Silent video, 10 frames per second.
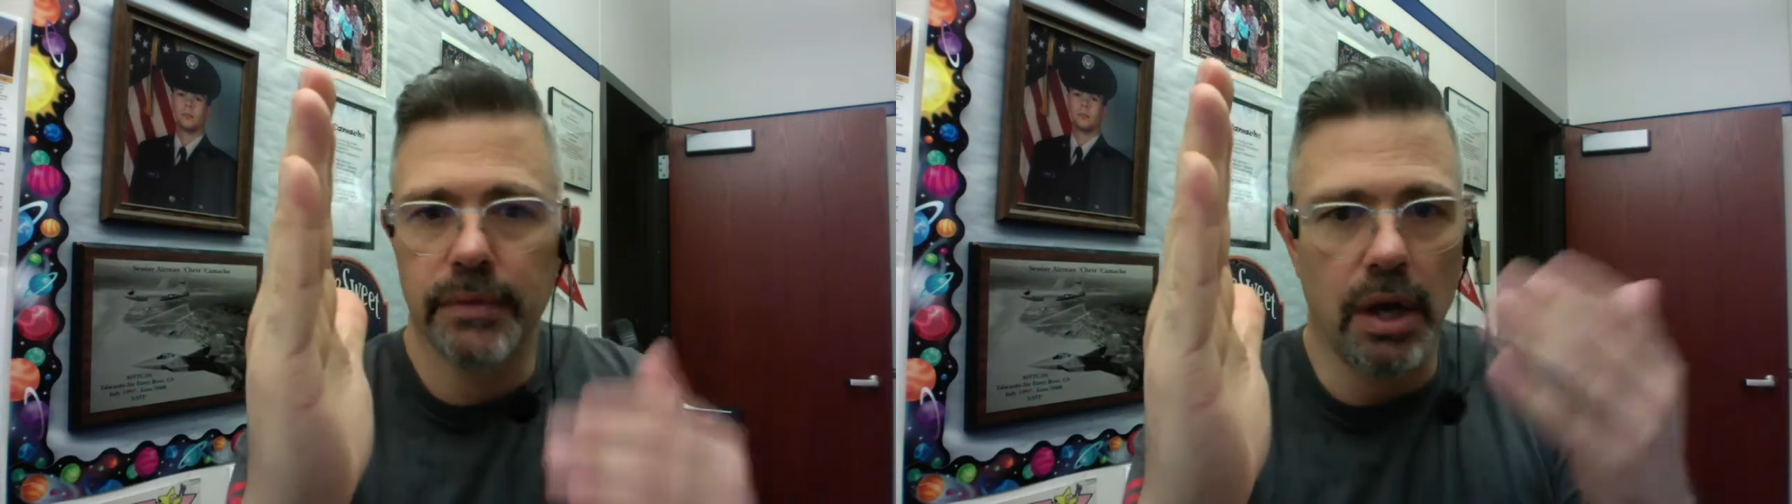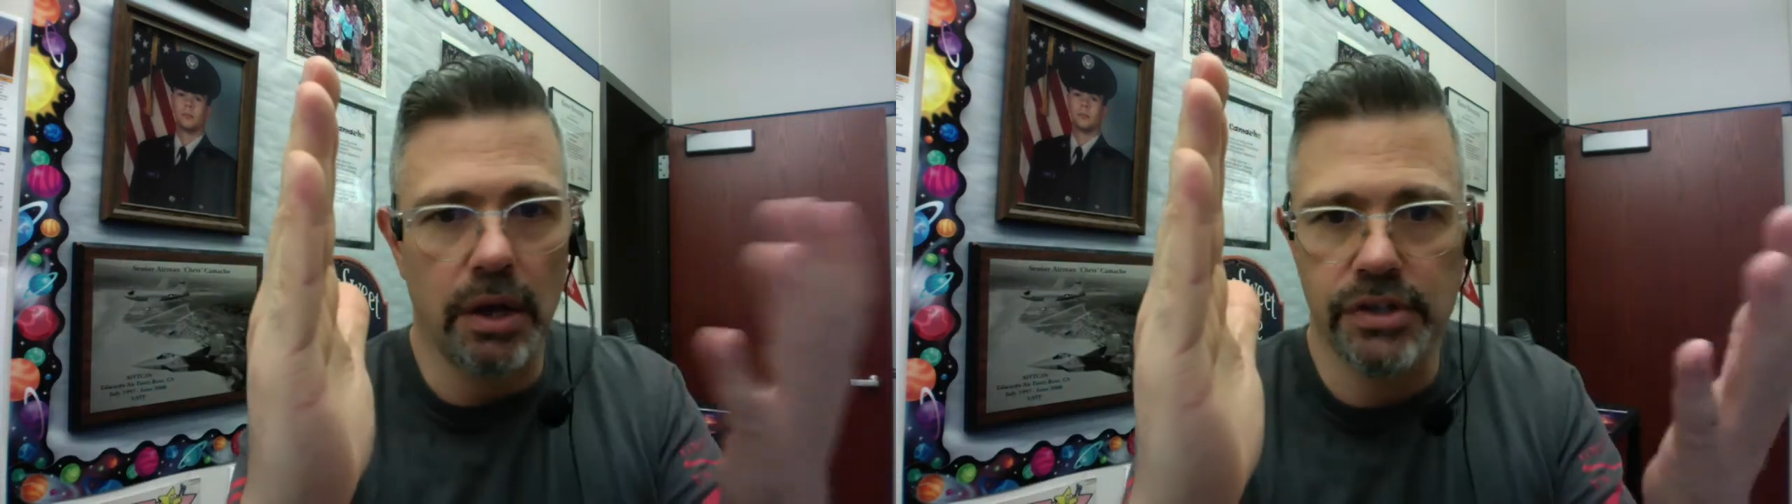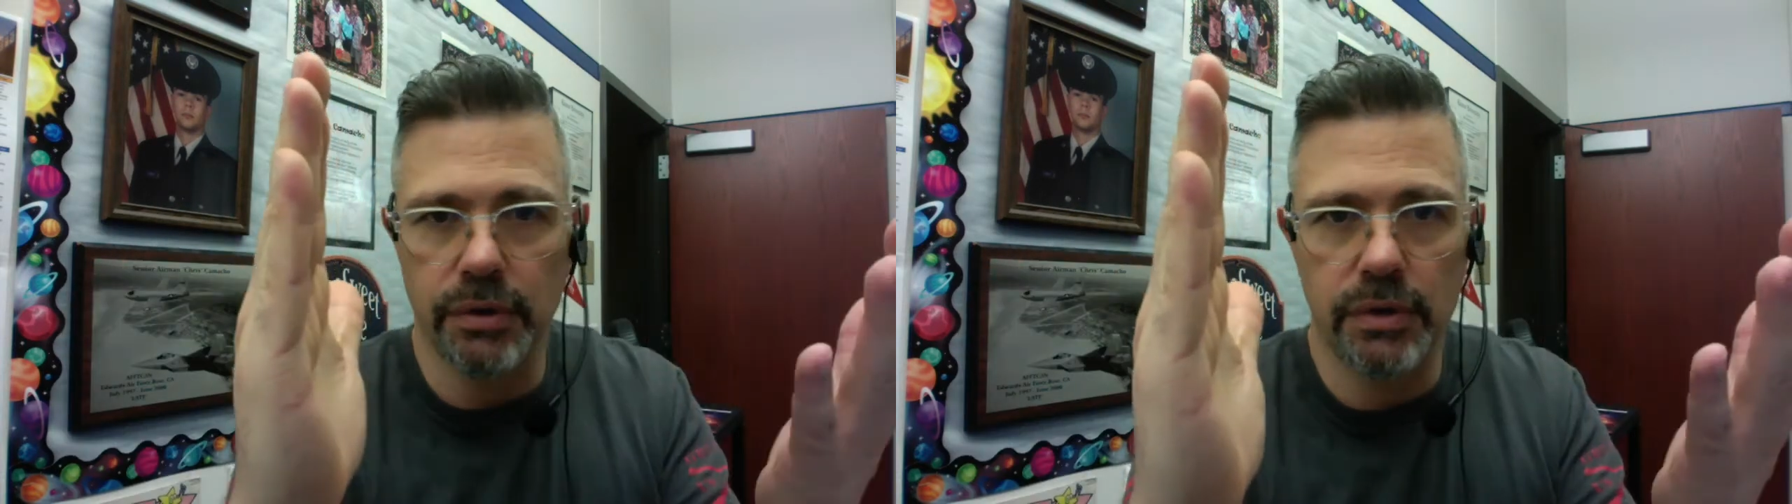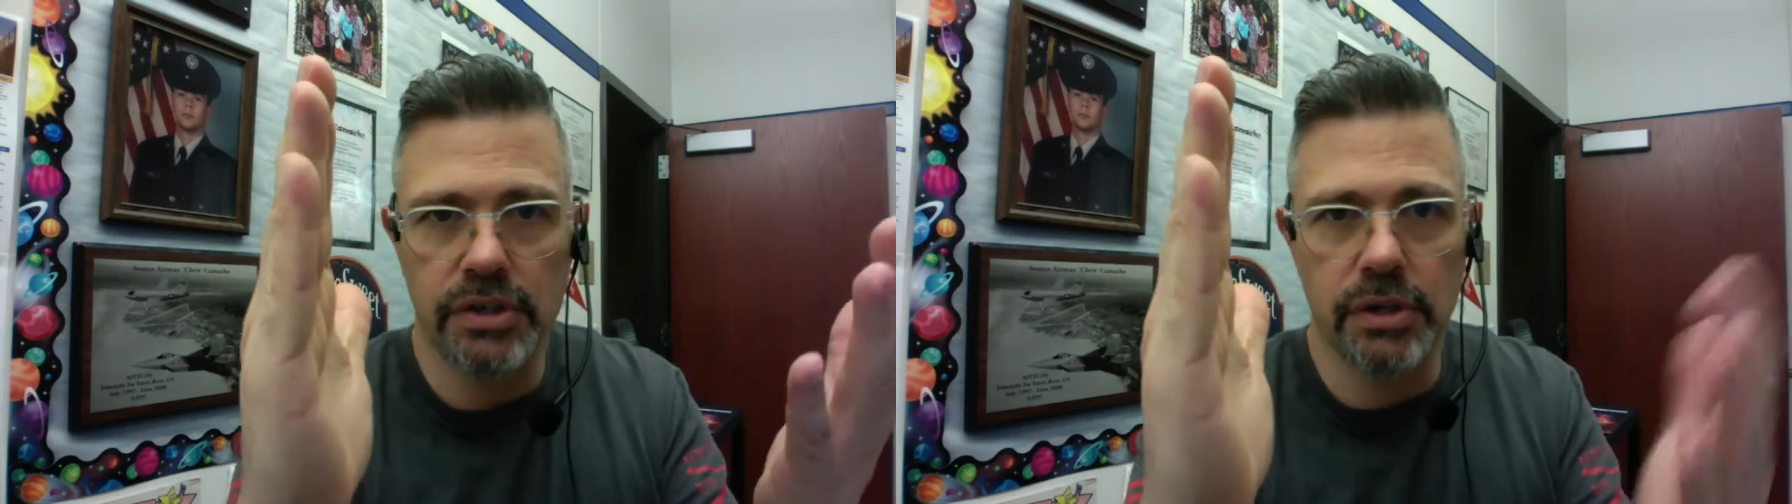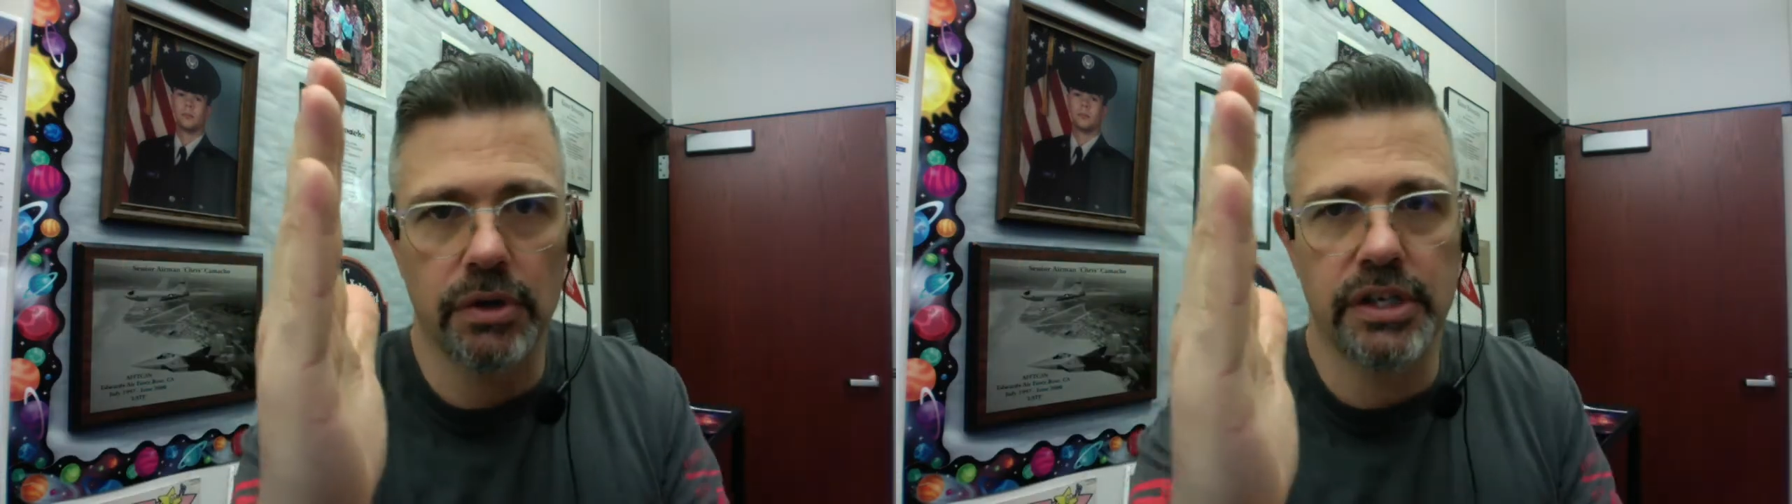also known as
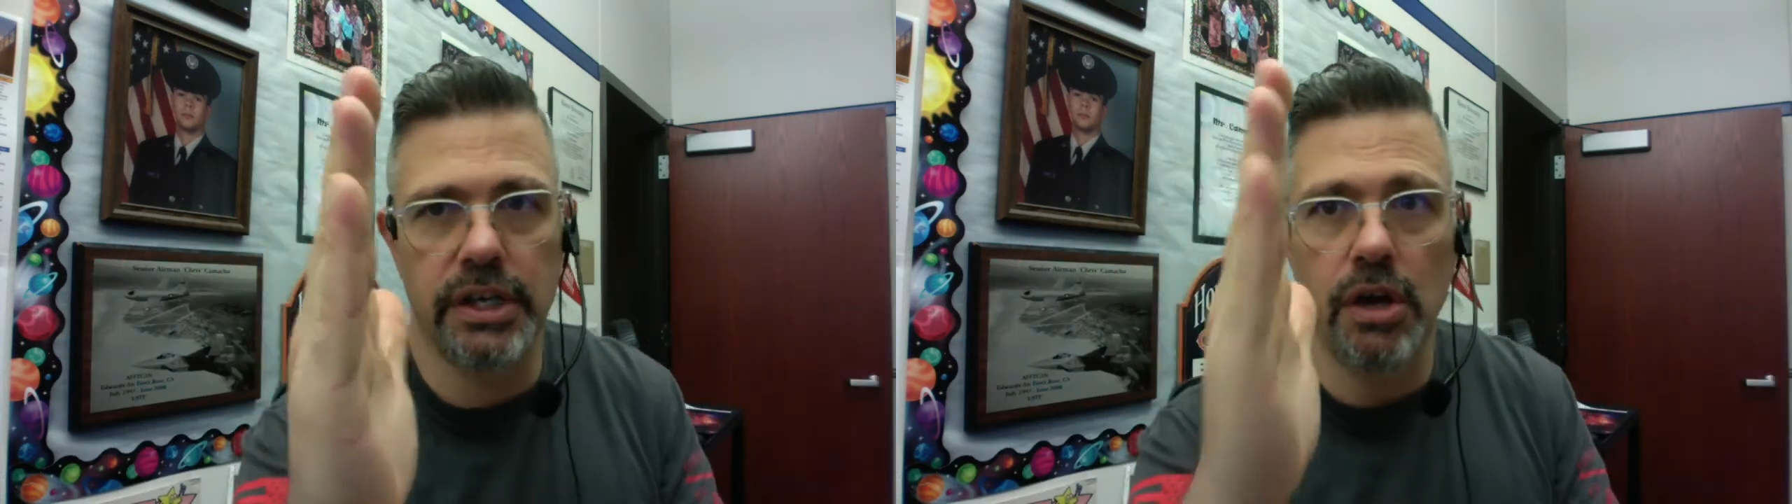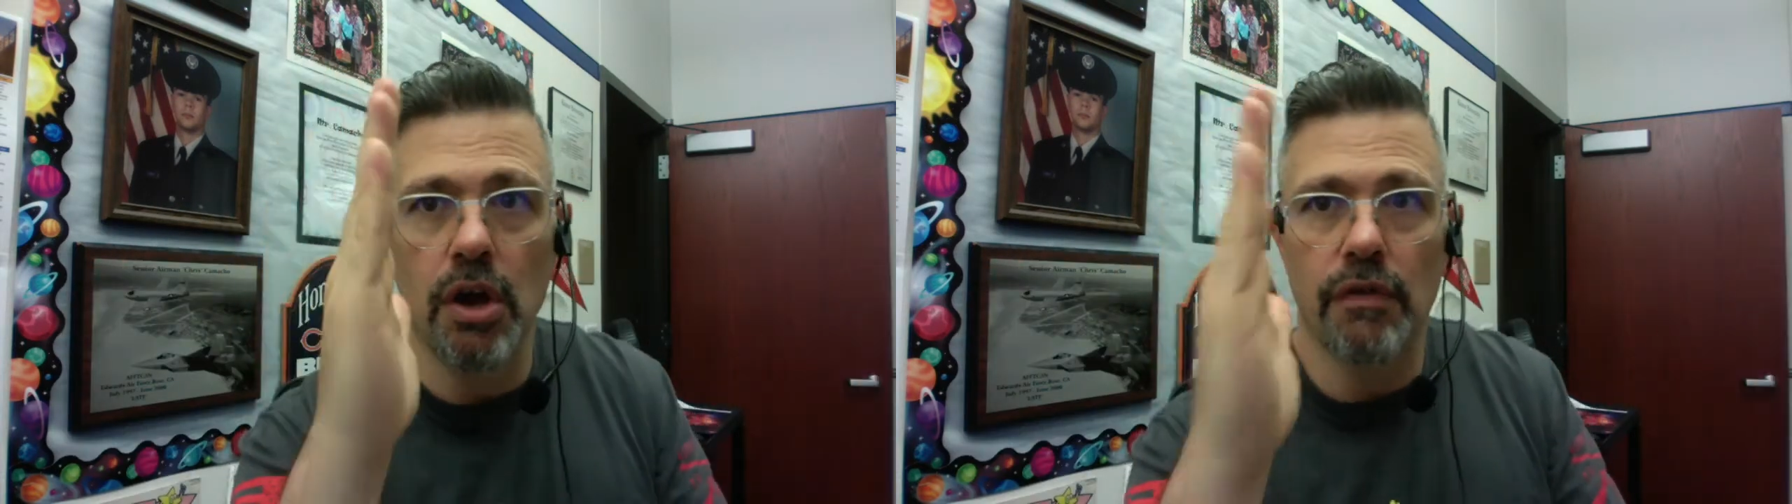13,